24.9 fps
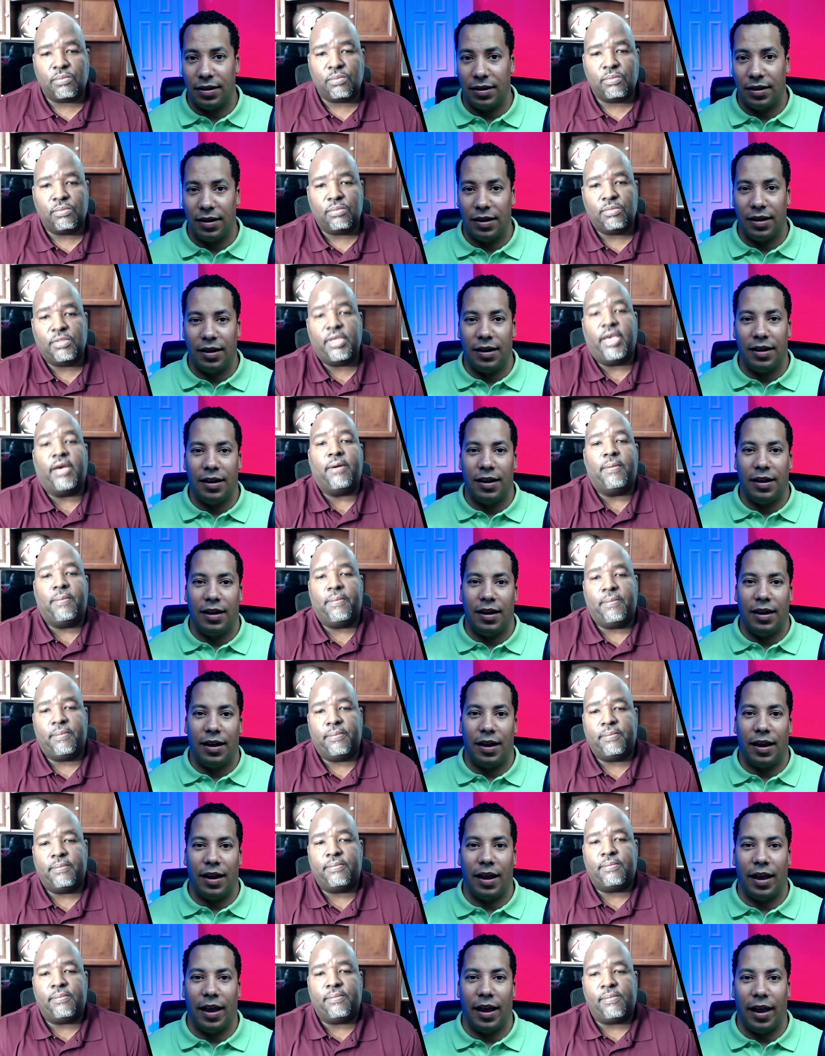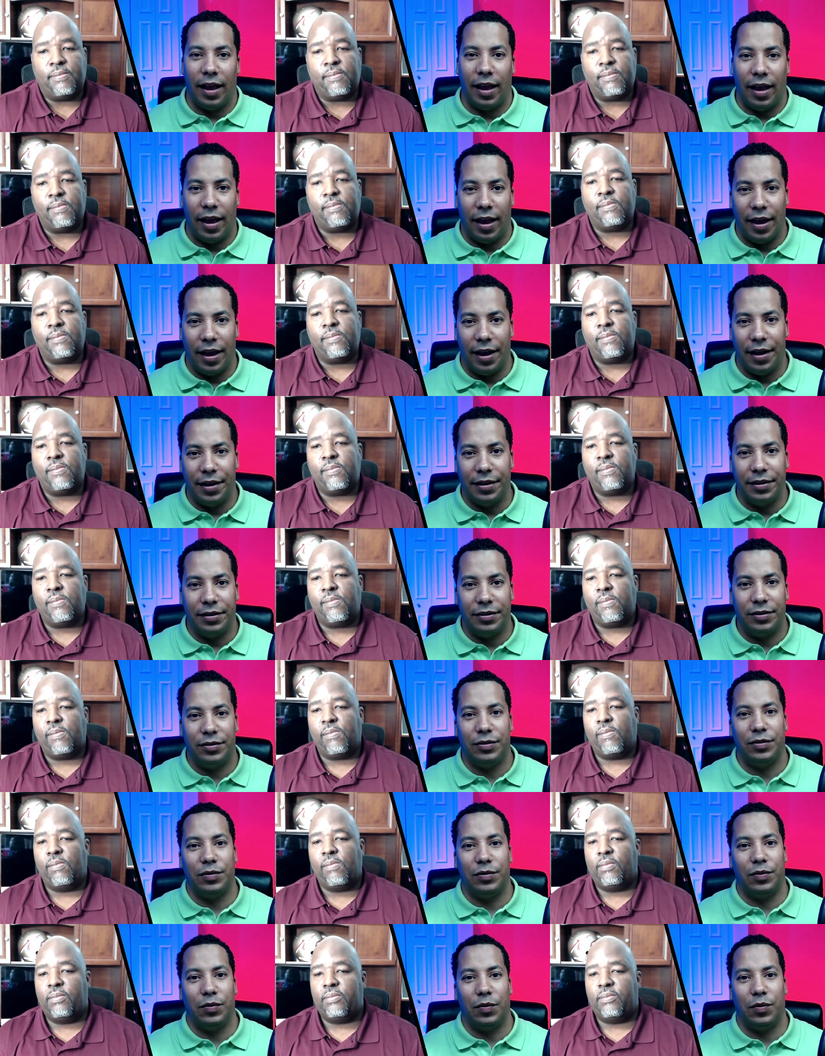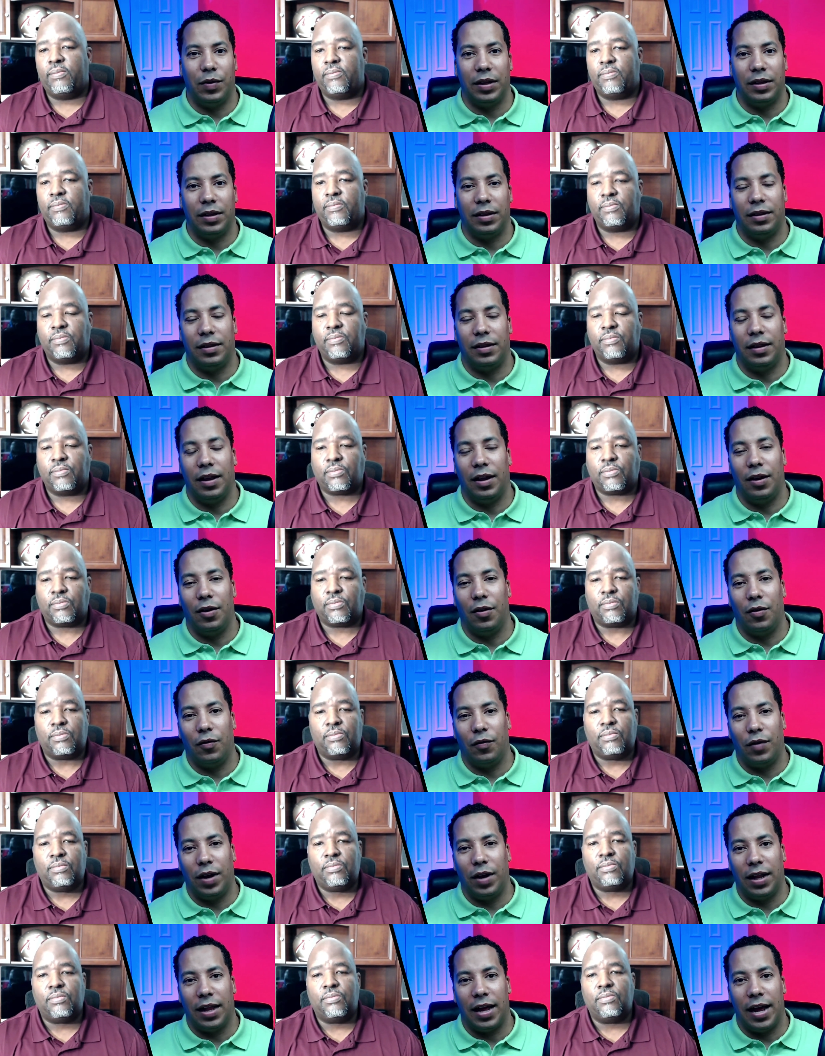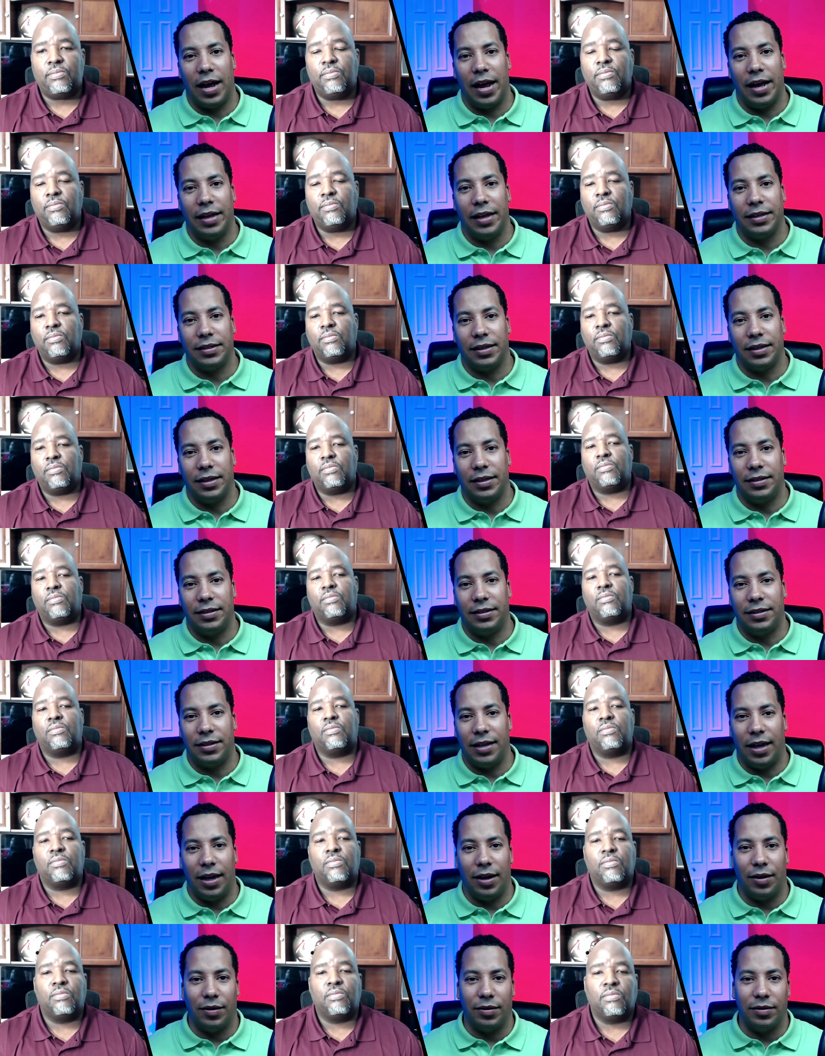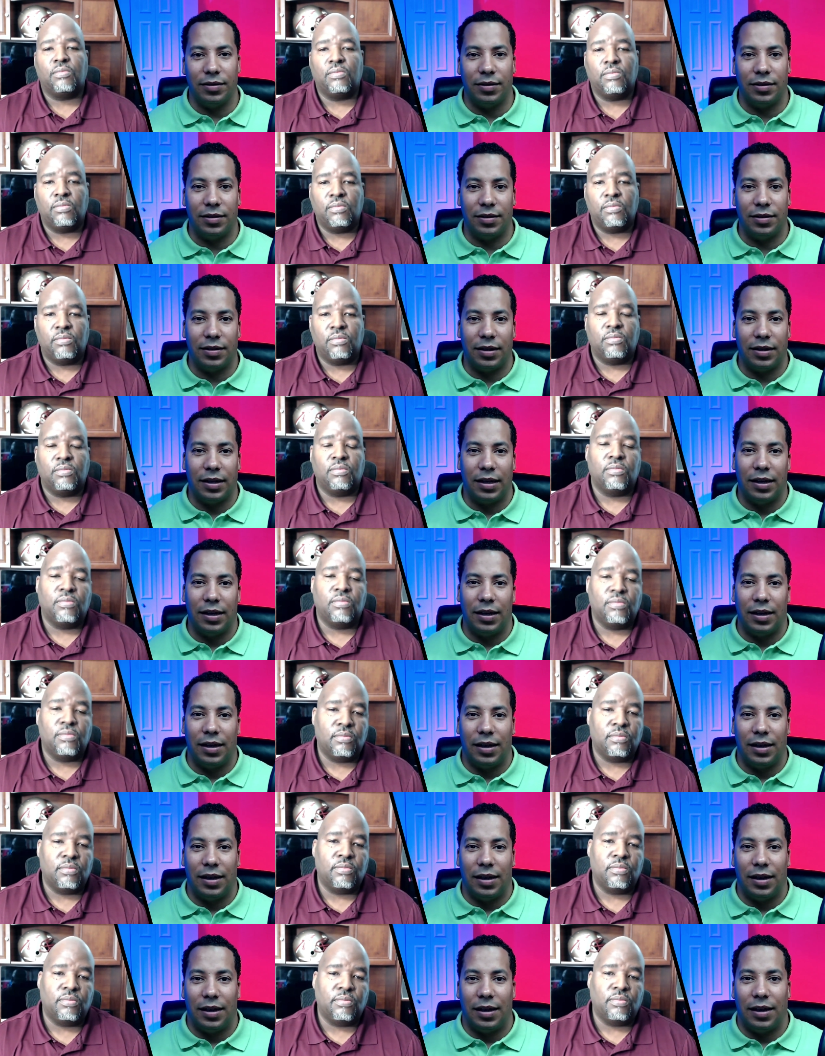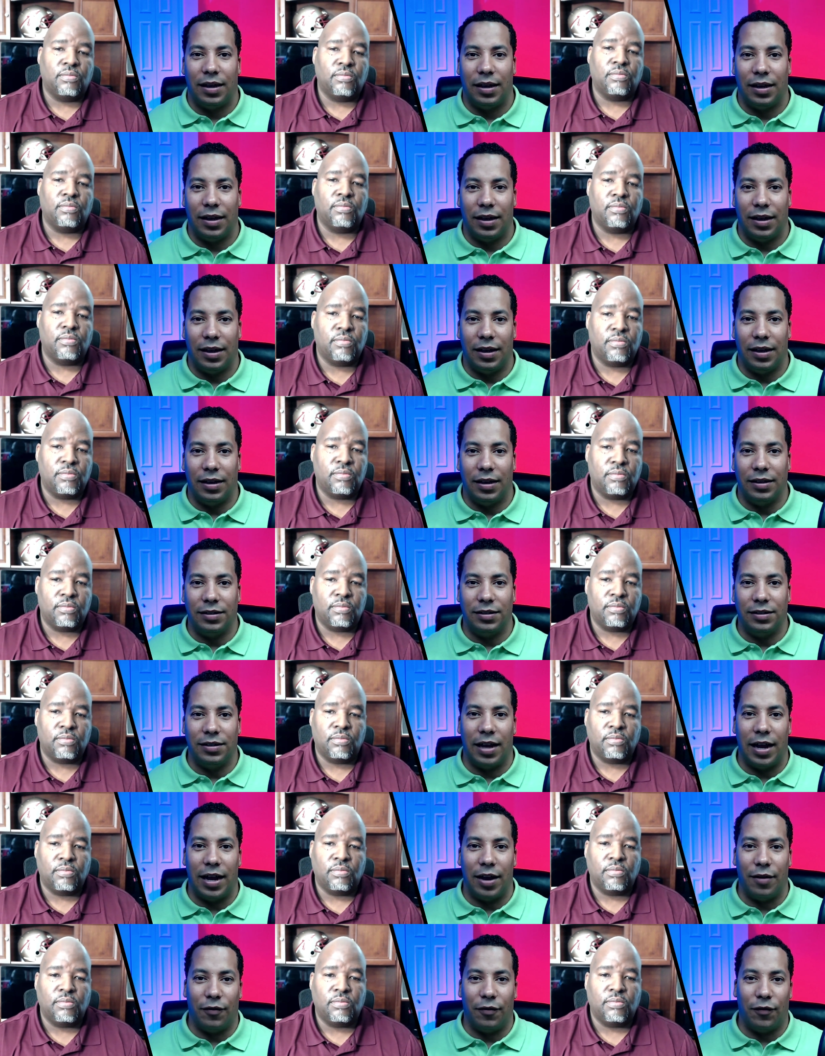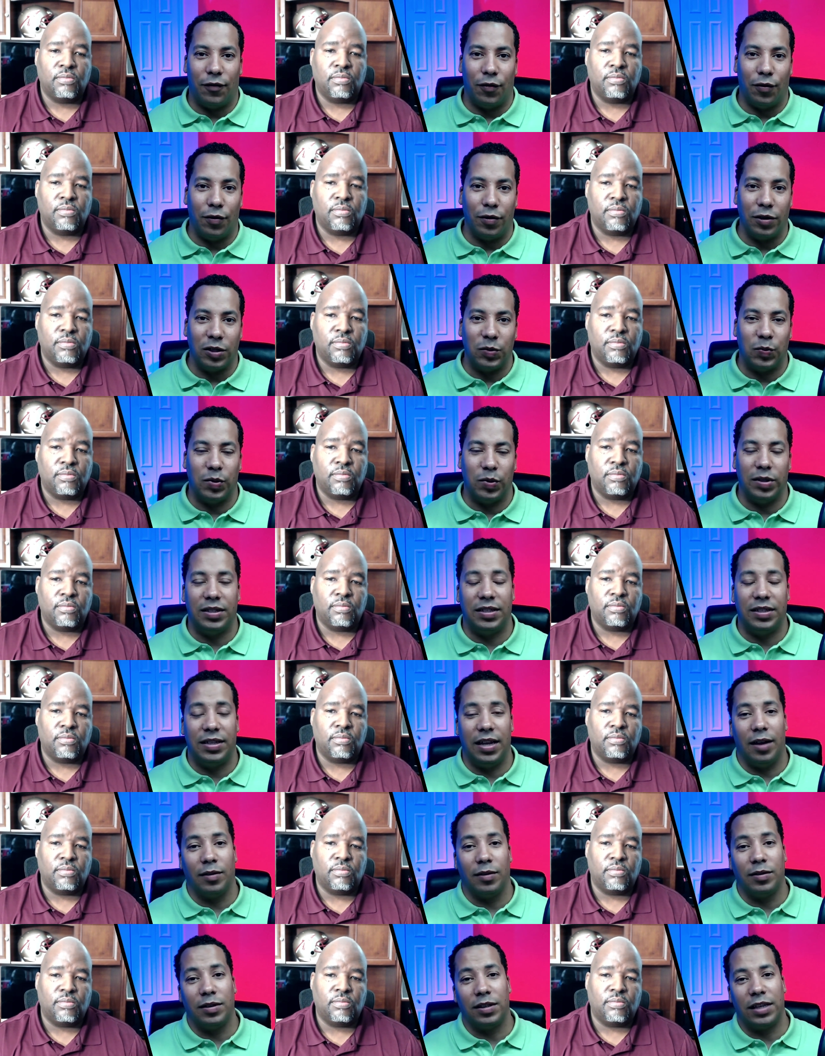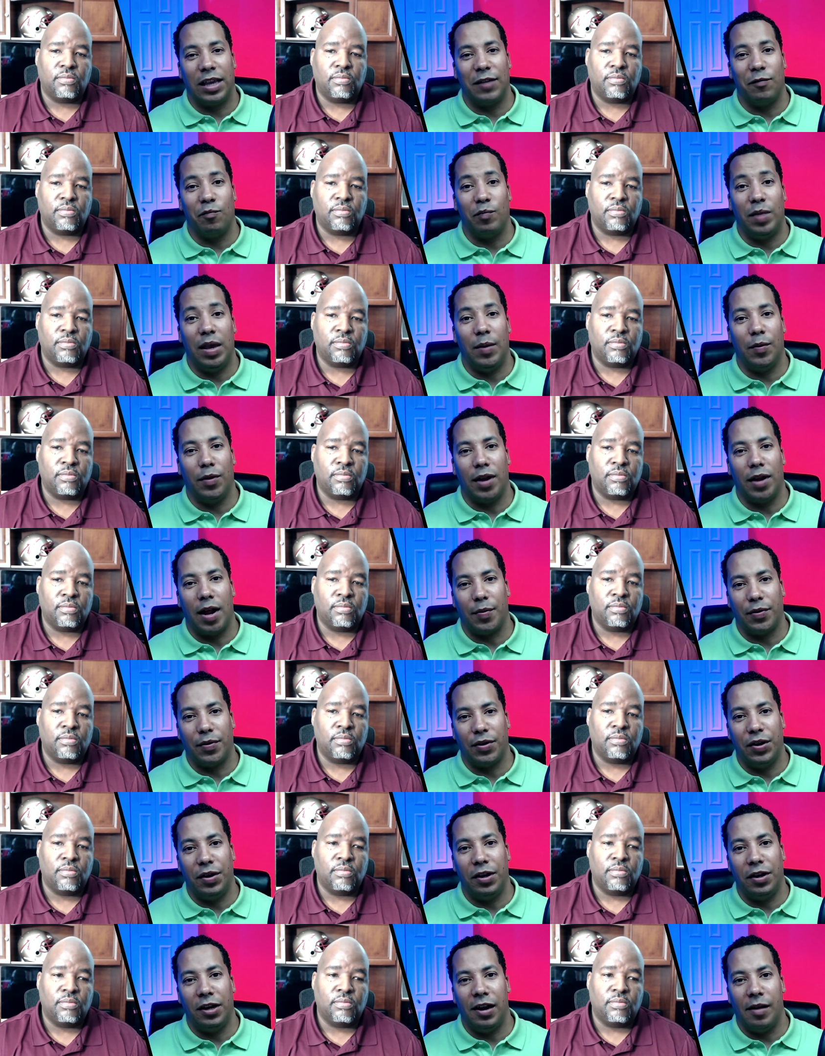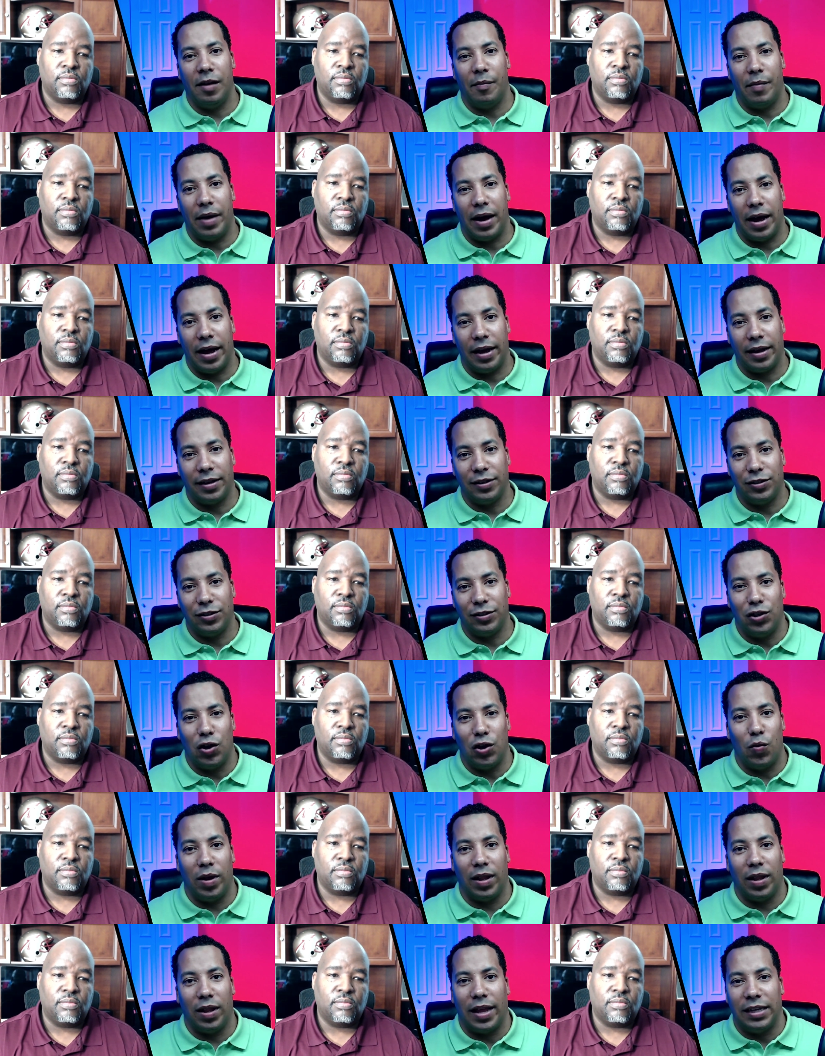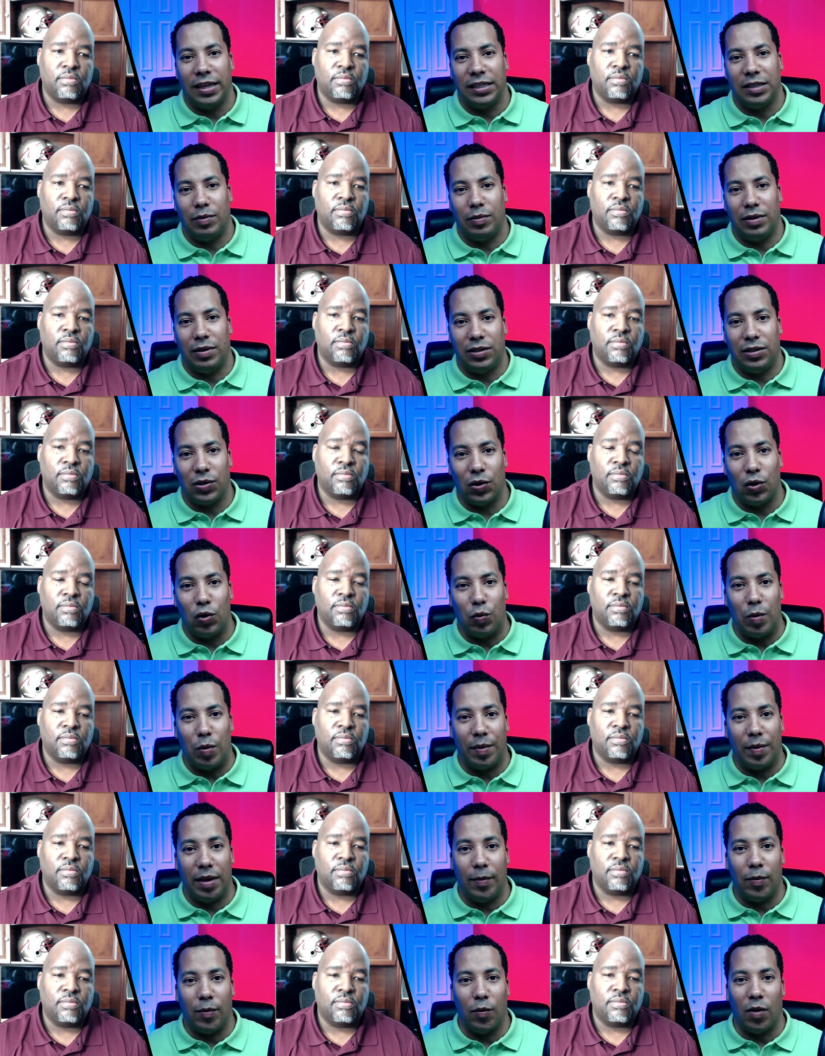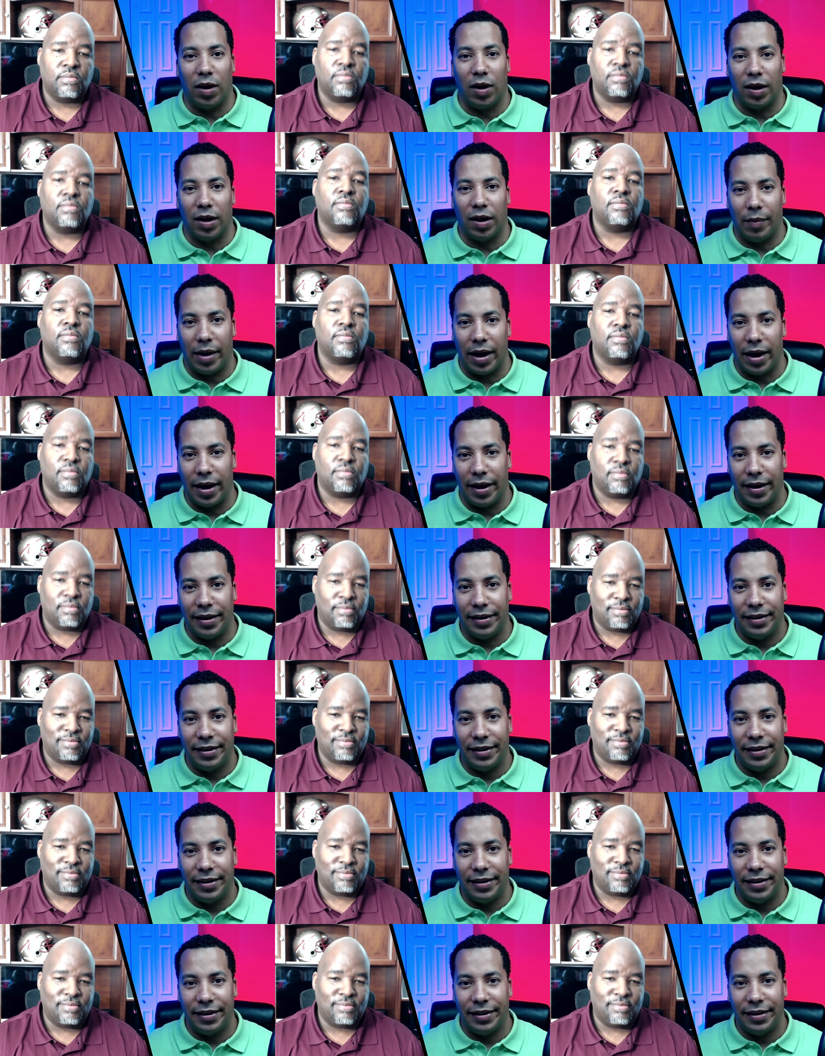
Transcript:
Speaker 1: Yep. And what they don't realize is sales is not force, but sales is giving people an opportunity to buy because no one likes to be sold, but people want to buy.